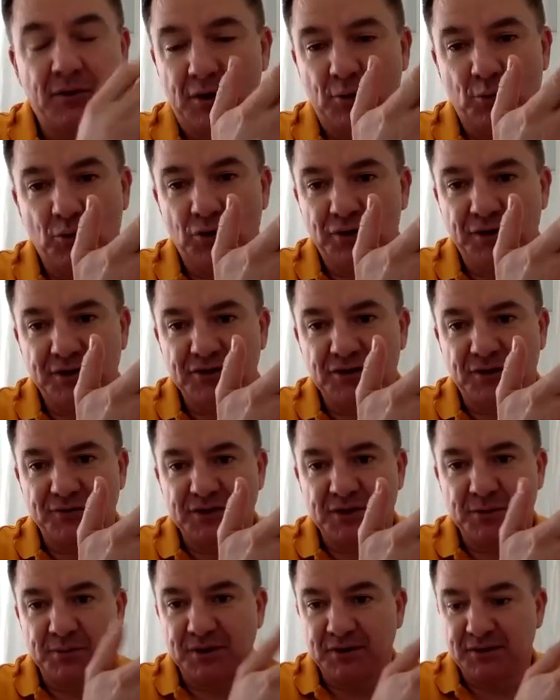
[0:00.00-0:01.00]
A word that's
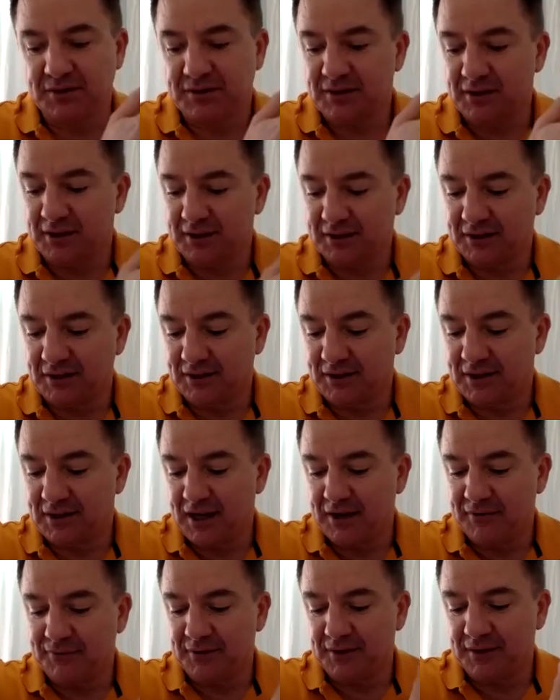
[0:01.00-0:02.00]
obviously been selected
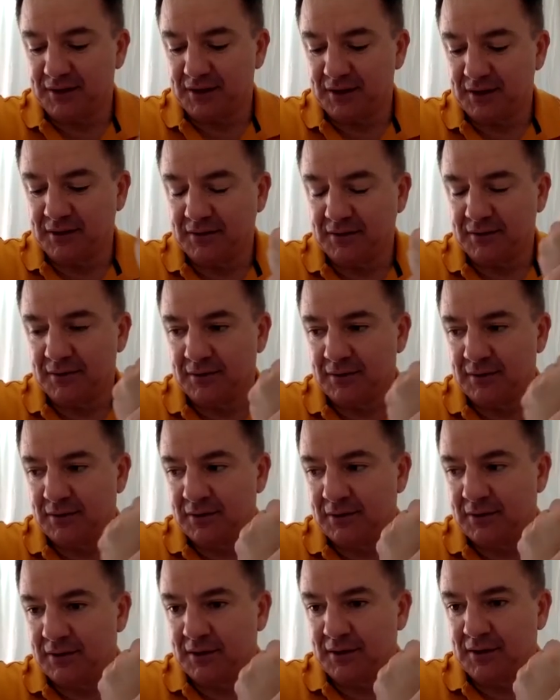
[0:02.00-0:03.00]
carefully there.
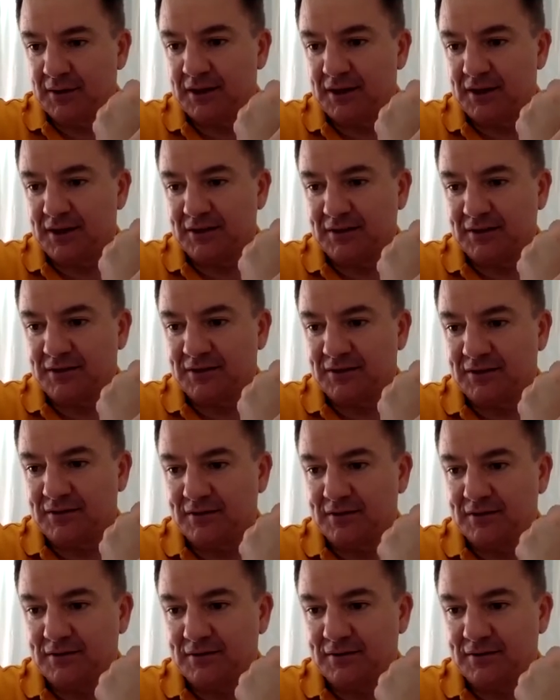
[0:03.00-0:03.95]
There's